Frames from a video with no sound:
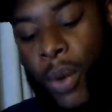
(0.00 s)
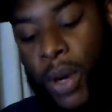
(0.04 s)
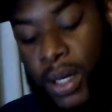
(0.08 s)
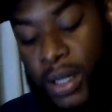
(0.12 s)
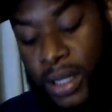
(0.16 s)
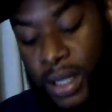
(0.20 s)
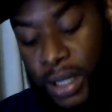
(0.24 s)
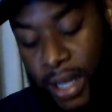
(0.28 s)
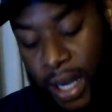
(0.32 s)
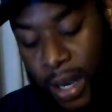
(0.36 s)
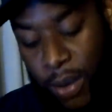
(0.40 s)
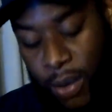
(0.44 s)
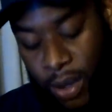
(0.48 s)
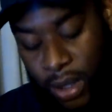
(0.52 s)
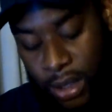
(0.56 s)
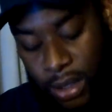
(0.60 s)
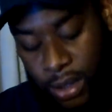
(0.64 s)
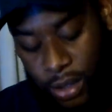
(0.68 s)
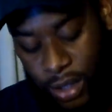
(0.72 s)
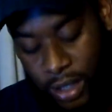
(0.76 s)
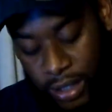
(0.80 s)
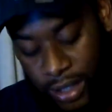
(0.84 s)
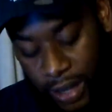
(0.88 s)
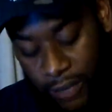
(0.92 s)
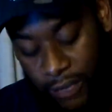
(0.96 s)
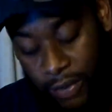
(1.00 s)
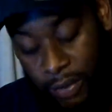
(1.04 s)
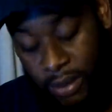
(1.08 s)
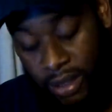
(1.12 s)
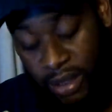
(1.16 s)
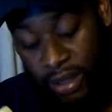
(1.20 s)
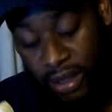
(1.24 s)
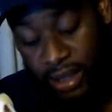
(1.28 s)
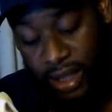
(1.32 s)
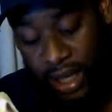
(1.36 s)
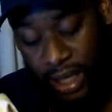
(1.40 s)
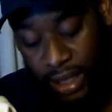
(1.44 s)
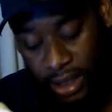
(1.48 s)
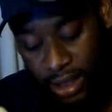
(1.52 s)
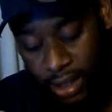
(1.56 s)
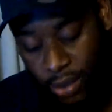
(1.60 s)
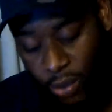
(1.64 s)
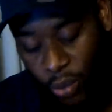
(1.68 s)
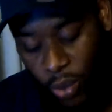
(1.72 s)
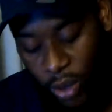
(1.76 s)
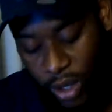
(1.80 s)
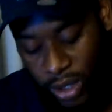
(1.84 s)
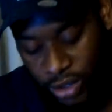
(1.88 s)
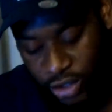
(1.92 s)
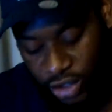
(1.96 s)
These two were about
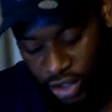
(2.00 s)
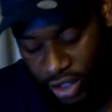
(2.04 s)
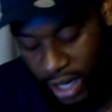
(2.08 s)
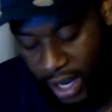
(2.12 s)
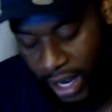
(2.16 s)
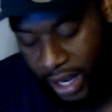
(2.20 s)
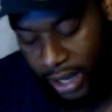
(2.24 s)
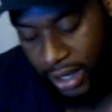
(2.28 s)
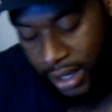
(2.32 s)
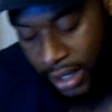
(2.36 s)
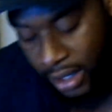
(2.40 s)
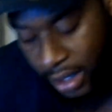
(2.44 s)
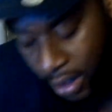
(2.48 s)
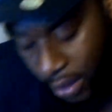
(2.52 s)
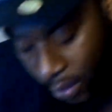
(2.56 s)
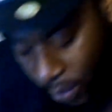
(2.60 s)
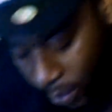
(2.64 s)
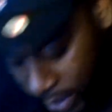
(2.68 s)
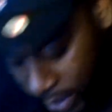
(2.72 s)
5.5, 6